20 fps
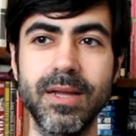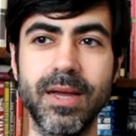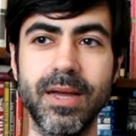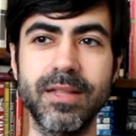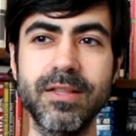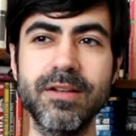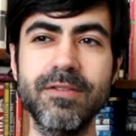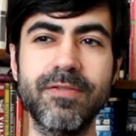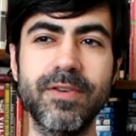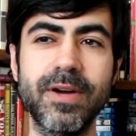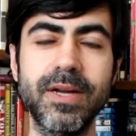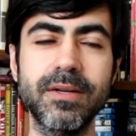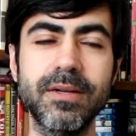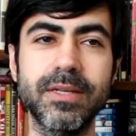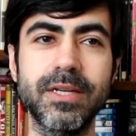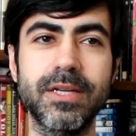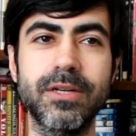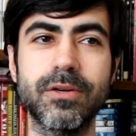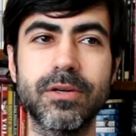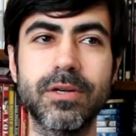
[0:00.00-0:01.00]
And then
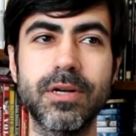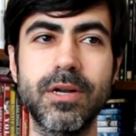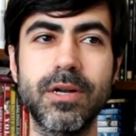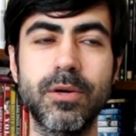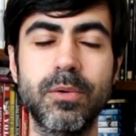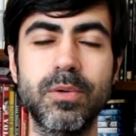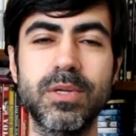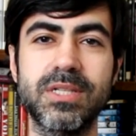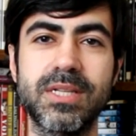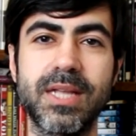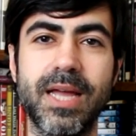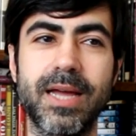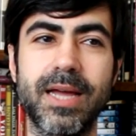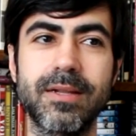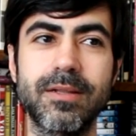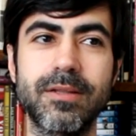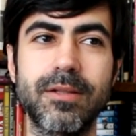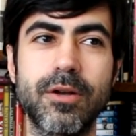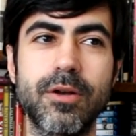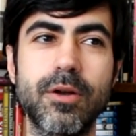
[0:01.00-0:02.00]
finally, you're going to notice
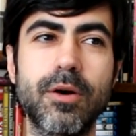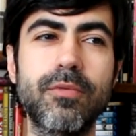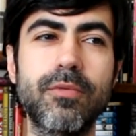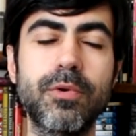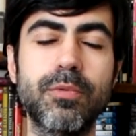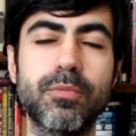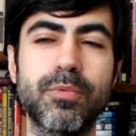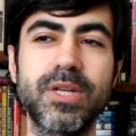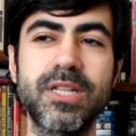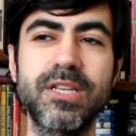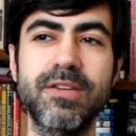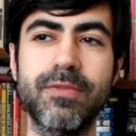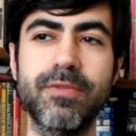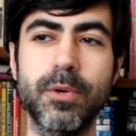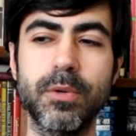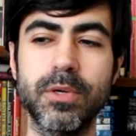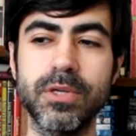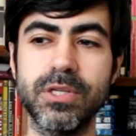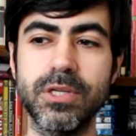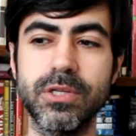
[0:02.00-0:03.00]
that the novel really
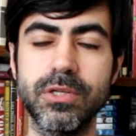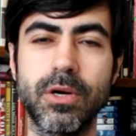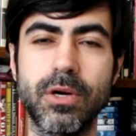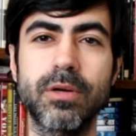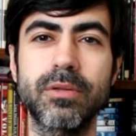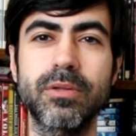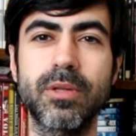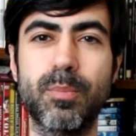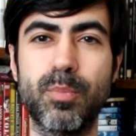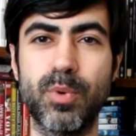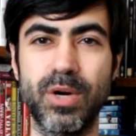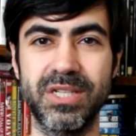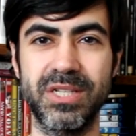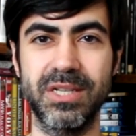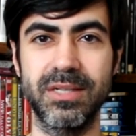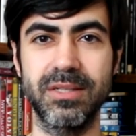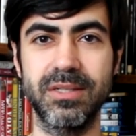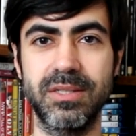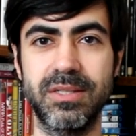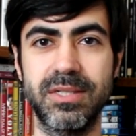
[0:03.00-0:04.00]
focuses on the
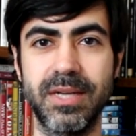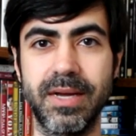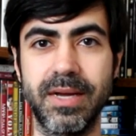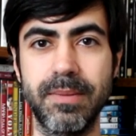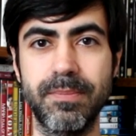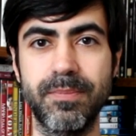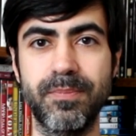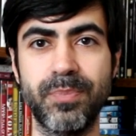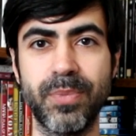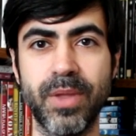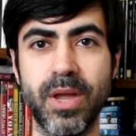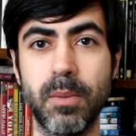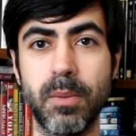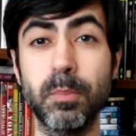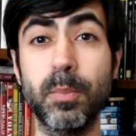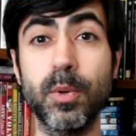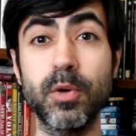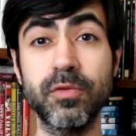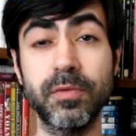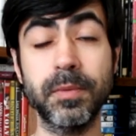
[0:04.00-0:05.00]
present time,
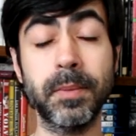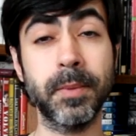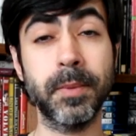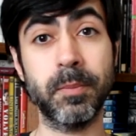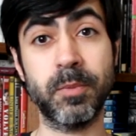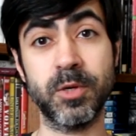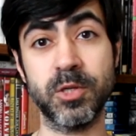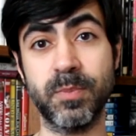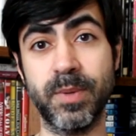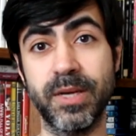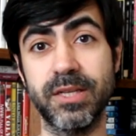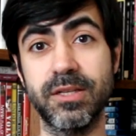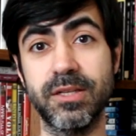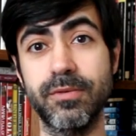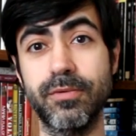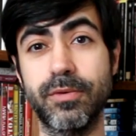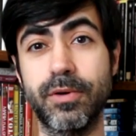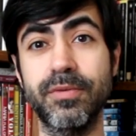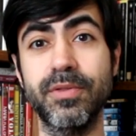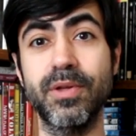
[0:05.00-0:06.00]
both from the
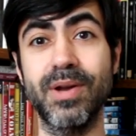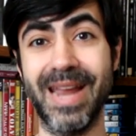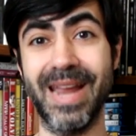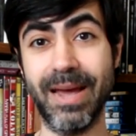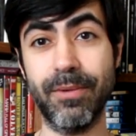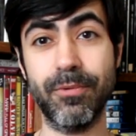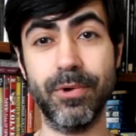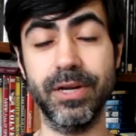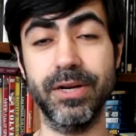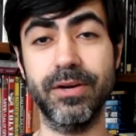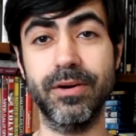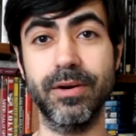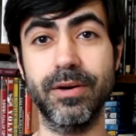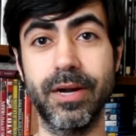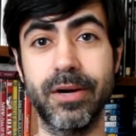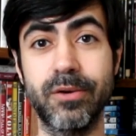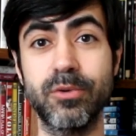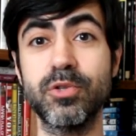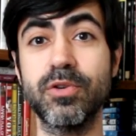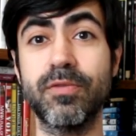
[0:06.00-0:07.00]
perspective of the narrator
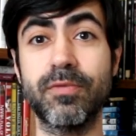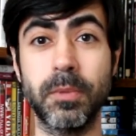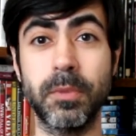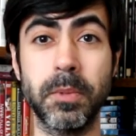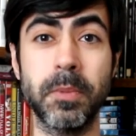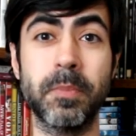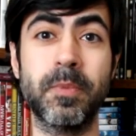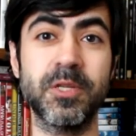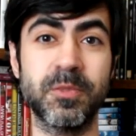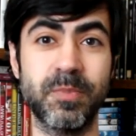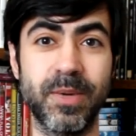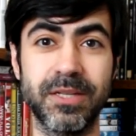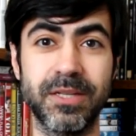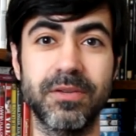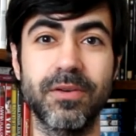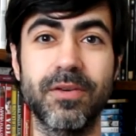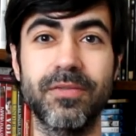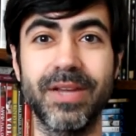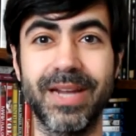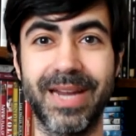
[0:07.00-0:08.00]
and also from the
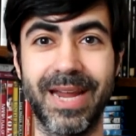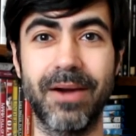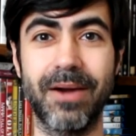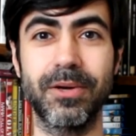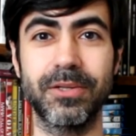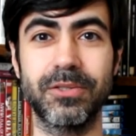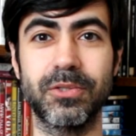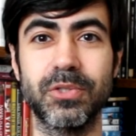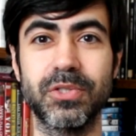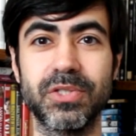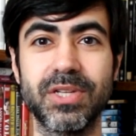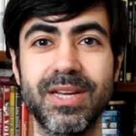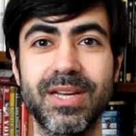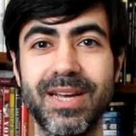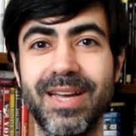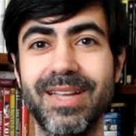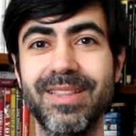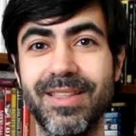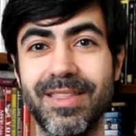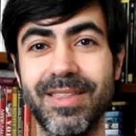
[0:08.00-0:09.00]
perspective of the characters
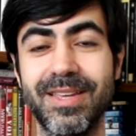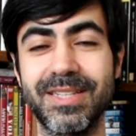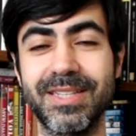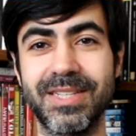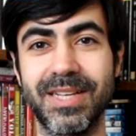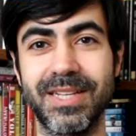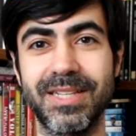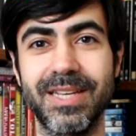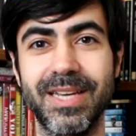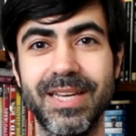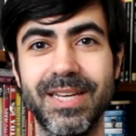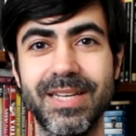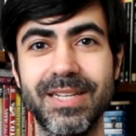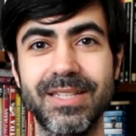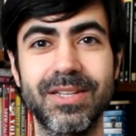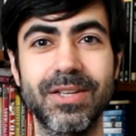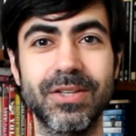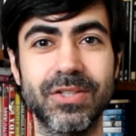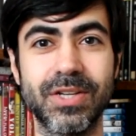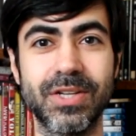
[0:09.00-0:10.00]
and the things that they
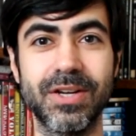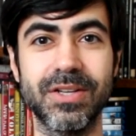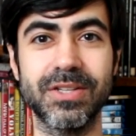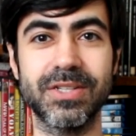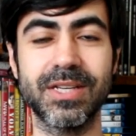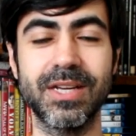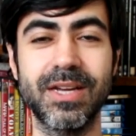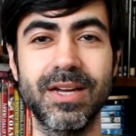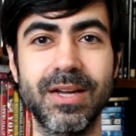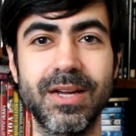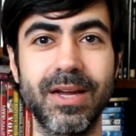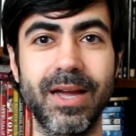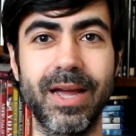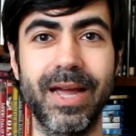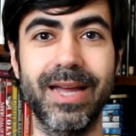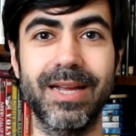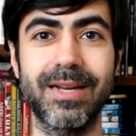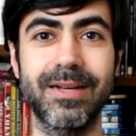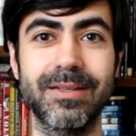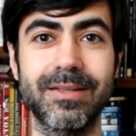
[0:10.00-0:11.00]
discuss.
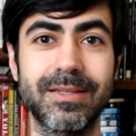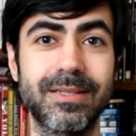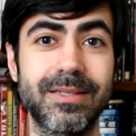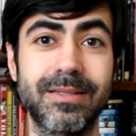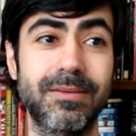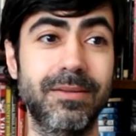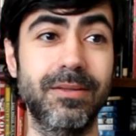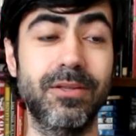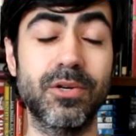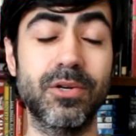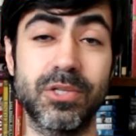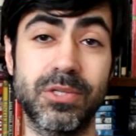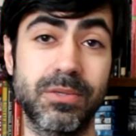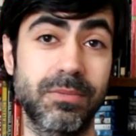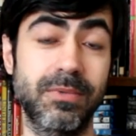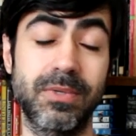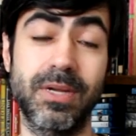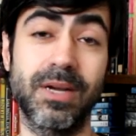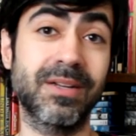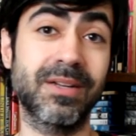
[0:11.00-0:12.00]
And there's
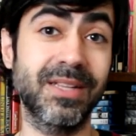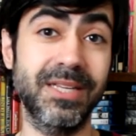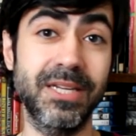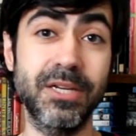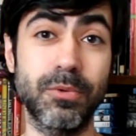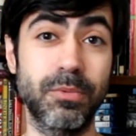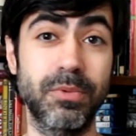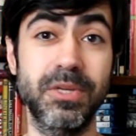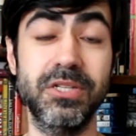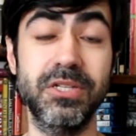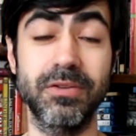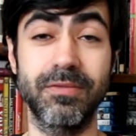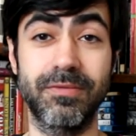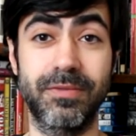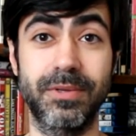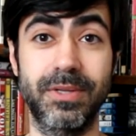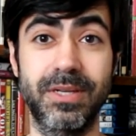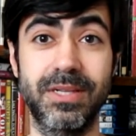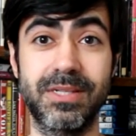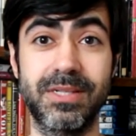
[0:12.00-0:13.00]
a clear reason
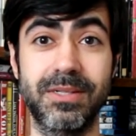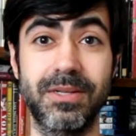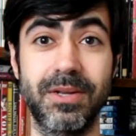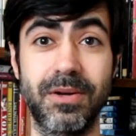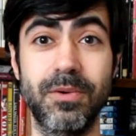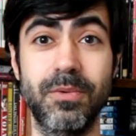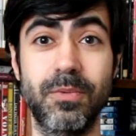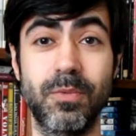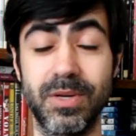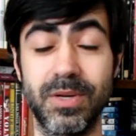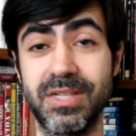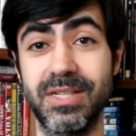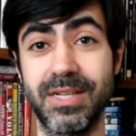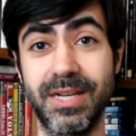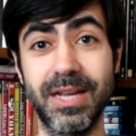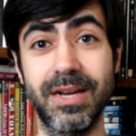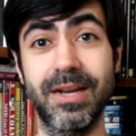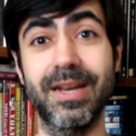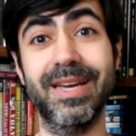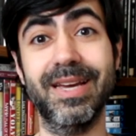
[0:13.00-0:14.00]
for this. You know, once
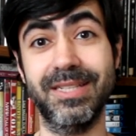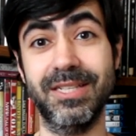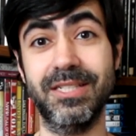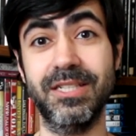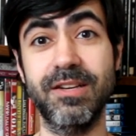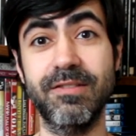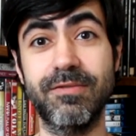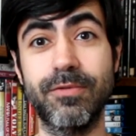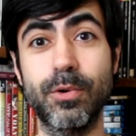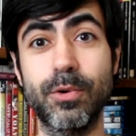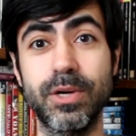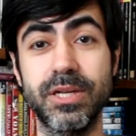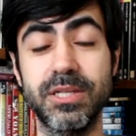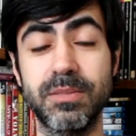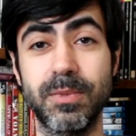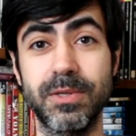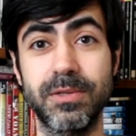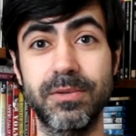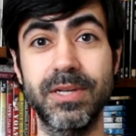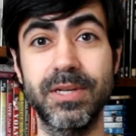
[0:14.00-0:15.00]
again, 1940s
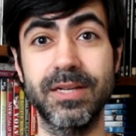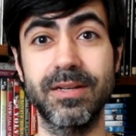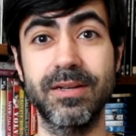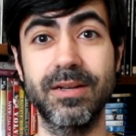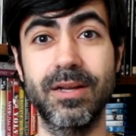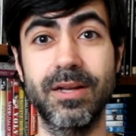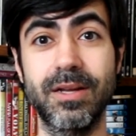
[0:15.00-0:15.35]
Madrid.